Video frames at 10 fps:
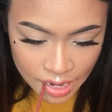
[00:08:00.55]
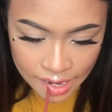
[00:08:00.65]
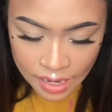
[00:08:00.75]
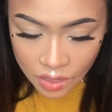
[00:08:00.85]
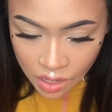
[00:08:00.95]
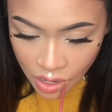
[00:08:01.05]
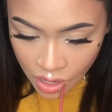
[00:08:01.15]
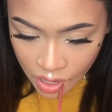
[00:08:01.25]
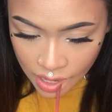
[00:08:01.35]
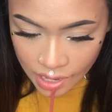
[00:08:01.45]
fucking
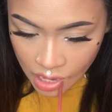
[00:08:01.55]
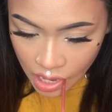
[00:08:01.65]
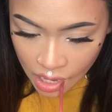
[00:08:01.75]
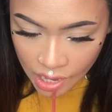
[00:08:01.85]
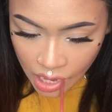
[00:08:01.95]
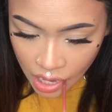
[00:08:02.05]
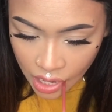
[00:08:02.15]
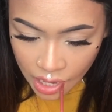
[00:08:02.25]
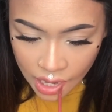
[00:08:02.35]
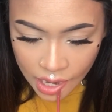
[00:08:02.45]
Sahara Desert on my
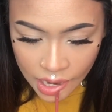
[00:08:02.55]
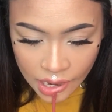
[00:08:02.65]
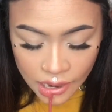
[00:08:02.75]
lips.